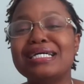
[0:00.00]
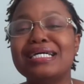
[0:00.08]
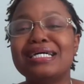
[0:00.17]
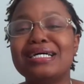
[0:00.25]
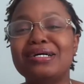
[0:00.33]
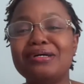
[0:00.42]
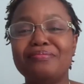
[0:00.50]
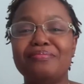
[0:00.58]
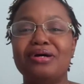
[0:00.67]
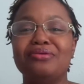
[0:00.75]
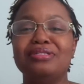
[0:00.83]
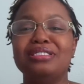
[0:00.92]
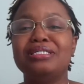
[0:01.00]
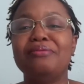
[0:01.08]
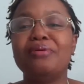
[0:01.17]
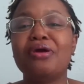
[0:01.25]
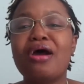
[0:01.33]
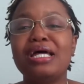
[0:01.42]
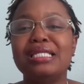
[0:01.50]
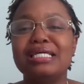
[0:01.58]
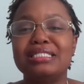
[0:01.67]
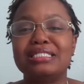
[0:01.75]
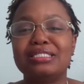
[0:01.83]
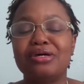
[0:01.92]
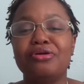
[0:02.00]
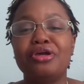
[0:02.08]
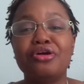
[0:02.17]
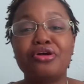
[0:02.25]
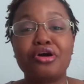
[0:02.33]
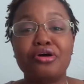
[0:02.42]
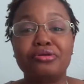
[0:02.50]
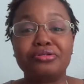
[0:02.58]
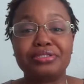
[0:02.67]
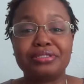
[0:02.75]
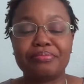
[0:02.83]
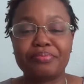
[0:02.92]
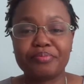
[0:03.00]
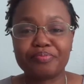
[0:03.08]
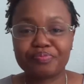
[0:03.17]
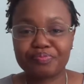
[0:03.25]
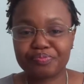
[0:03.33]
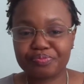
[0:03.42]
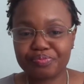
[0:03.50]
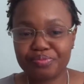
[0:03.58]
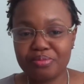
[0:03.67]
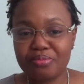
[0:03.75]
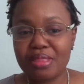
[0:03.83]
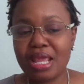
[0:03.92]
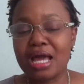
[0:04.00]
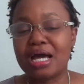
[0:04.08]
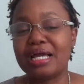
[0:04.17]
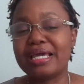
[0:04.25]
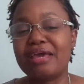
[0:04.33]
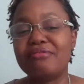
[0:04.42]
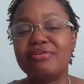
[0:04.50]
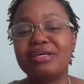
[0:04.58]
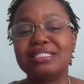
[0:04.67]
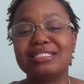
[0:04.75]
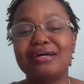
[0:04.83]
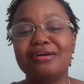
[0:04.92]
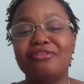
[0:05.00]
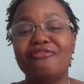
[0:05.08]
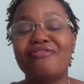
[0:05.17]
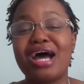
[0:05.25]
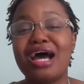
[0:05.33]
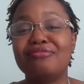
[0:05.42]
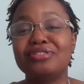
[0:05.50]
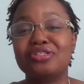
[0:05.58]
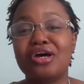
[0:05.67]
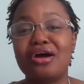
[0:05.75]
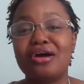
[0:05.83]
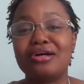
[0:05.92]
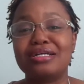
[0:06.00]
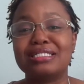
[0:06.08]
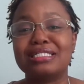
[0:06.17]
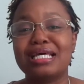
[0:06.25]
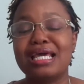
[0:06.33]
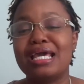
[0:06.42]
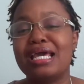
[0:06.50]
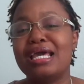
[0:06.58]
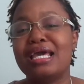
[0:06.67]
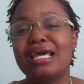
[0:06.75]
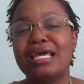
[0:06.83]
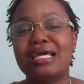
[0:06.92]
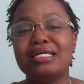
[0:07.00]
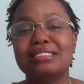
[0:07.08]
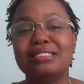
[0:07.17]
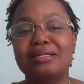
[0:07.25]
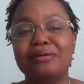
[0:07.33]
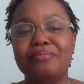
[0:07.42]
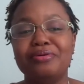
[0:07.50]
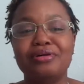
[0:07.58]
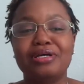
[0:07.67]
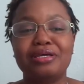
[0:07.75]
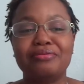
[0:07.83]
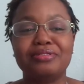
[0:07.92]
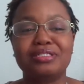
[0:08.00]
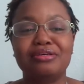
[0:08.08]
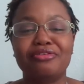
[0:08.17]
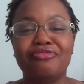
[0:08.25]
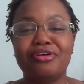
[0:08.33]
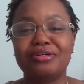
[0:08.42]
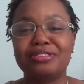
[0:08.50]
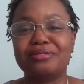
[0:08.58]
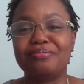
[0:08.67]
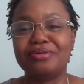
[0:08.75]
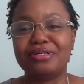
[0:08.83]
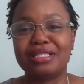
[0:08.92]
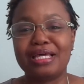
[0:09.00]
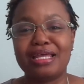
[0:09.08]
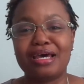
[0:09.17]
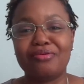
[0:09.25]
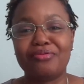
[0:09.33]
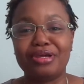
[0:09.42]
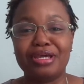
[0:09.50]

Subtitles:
the TBR list. So here goes. I gave it 5 stars. Excellent book. It was the first book that I read